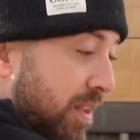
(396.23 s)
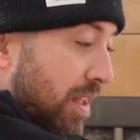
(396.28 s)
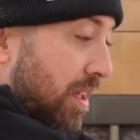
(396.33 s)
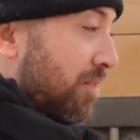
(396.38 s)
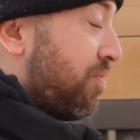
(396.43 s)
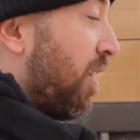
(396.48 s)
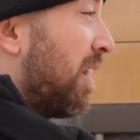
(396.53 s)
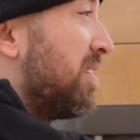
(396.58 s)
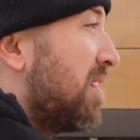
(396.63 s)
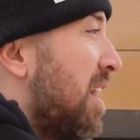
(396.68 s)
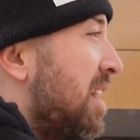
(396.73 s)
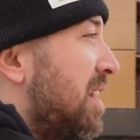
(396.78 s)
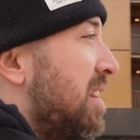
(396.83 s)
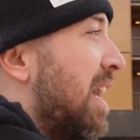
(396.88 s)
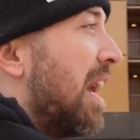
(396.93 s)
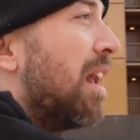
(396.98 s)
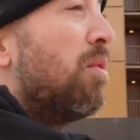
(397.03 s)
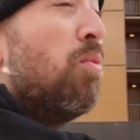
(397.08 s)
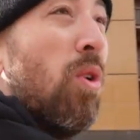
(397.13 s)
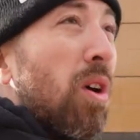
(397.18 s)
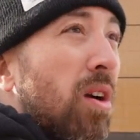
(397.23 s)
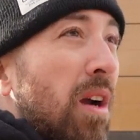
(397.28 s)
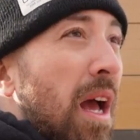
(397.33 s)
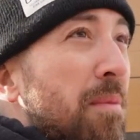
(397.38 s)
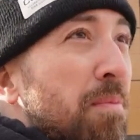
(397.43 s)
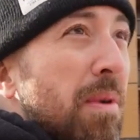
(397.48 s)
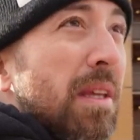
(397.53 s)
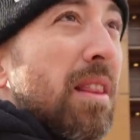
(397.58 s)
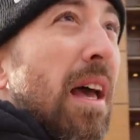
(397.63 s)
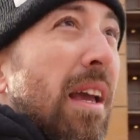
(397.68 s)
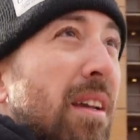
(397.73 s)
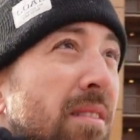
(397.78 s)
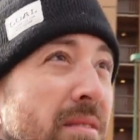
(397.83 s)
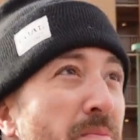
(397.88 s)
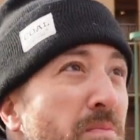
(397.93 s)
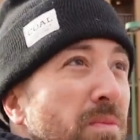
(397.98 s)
If I said the N-word, I'd be, like,